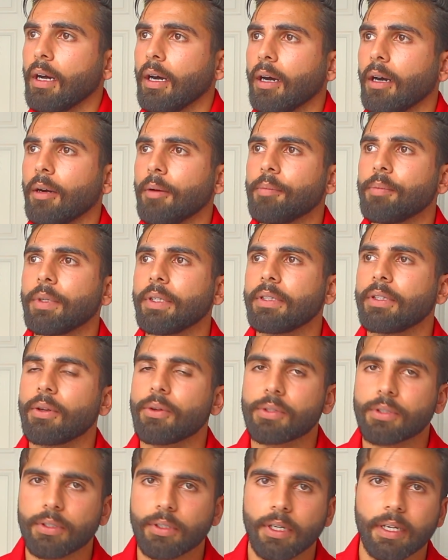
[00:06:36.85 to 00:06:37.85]
Um, but
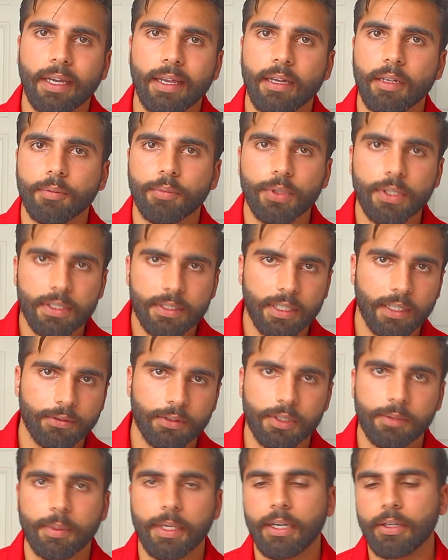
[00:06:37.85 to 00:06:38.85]
those are again pretty
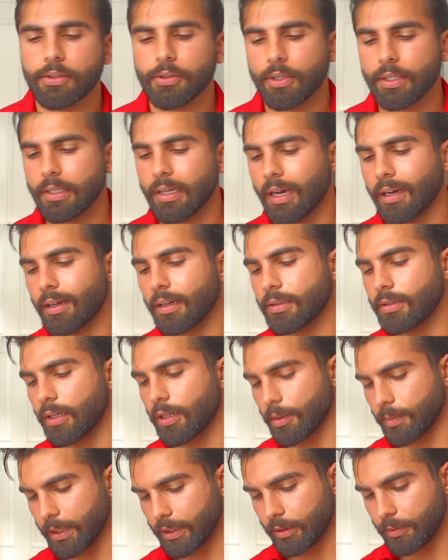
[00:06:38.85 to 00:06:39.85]
self-explanatory. Not going to
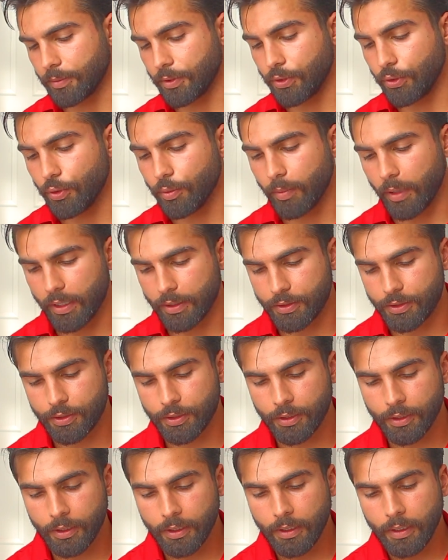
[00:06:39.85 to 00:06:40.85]
talk about them too
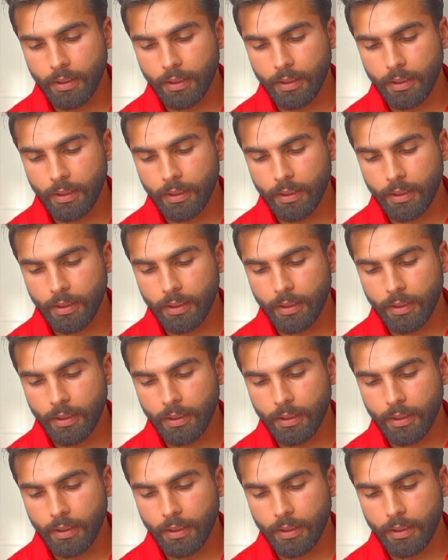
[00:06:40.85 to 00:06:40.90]
much.